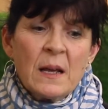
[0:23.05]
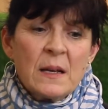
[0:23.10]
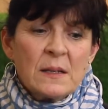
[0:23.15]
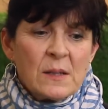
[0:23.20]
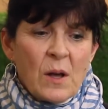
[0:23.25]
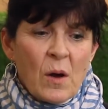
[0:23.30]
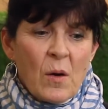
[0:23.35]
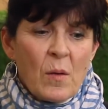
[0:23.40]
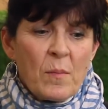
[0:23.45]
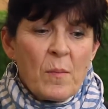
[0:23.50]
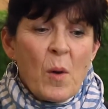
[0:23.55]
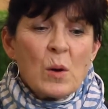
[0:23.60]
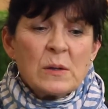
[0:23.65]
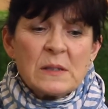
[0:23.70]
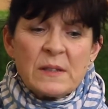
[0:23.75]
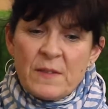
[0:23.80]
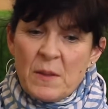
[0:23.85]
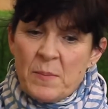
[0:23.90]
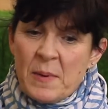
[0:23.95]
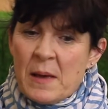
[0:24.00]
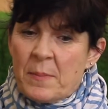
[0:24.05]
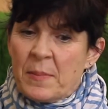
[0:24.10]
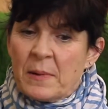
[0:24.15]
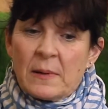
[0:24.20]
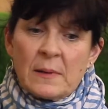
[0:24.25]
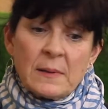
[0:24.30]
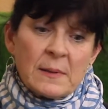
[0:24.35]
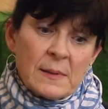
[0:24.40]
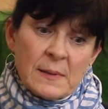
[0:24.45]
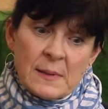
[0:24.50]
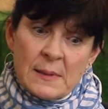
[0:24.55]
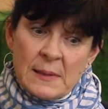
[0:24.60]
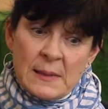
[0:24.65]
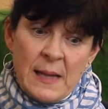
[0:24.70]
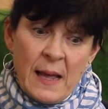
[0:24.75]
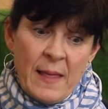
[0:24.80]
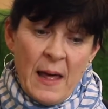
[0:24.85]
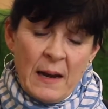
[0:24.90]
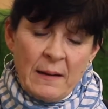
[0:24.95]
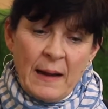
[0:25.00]
So most of the people,
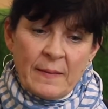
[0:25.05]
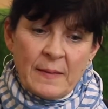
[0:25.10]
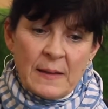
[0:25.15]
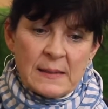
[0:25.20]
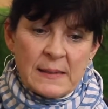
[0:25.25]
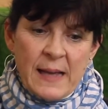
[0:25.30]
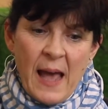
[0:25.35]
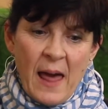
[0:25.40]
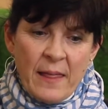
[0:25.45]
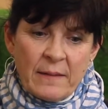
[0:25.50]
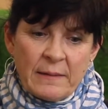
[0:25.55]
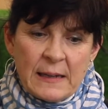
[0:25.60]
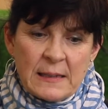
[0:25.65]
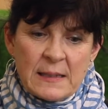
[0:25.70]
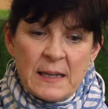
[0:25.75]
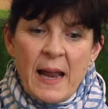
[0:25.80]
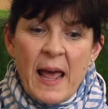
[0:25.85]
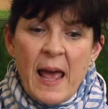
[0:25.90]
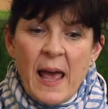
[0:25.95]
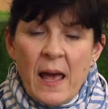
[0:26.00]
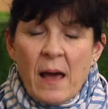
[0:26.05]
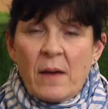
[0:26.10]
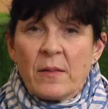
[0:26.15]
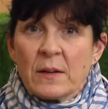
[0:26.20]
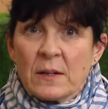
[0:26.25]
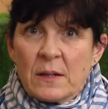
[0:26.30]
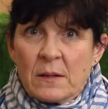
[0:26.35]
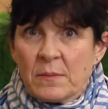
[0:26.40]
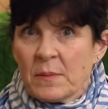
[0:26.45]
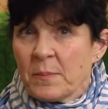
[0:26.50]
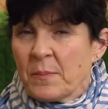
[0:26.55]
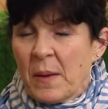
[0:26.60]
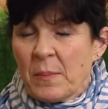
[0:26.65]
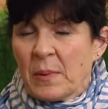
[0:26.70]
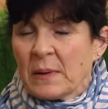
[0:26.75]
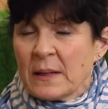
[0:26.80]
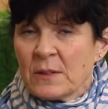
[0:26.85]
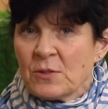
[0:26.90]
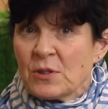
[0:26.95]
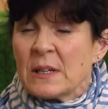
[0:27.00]
say, that are at this gathering today, other
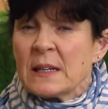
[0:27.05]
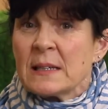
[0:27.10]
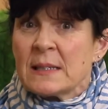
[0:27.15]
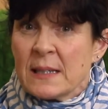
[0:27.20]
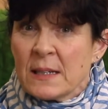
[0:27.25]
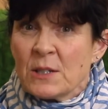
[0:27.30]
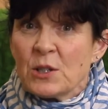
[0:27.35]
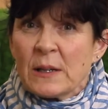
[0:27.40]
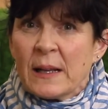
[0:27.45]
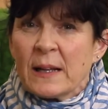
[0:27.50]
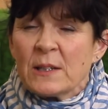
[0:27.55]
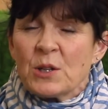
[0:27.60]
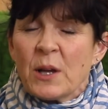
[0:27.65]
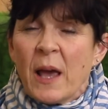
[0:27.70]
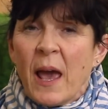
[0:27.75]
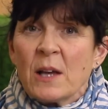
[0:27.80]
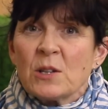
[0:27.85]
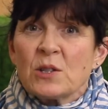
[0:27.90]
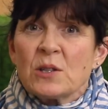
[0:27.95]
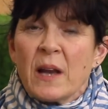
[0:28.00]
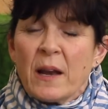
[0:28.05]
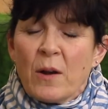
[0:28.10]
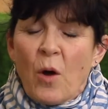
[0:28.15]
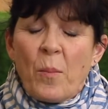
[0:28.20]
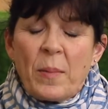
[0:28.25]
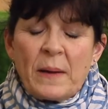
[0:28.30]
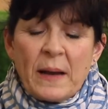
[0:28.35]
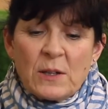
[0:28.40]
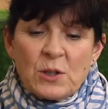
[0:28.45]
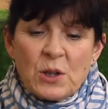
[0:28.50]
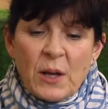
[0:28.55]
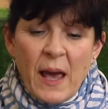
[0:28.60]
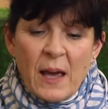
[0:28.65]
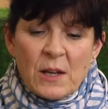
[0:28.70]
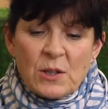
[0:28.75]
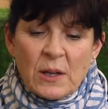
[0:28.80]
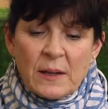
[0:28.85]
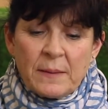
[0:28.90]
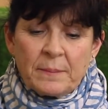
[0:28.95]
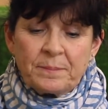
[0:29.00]
people interested in digital education and open
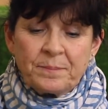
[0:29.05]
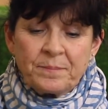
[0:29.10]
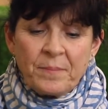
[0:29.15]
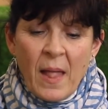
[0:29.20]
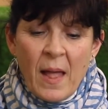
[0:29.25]
education,